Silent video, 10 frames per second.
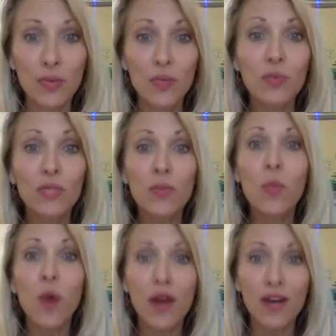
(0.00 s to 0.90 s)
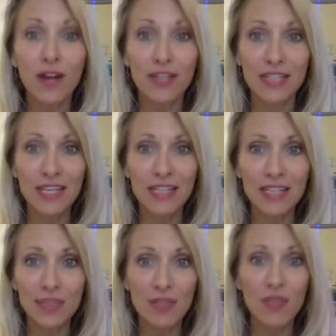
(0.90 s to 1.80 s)
we really want our teens to
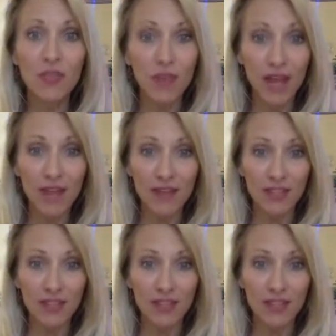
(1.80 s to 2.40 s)
be thriving.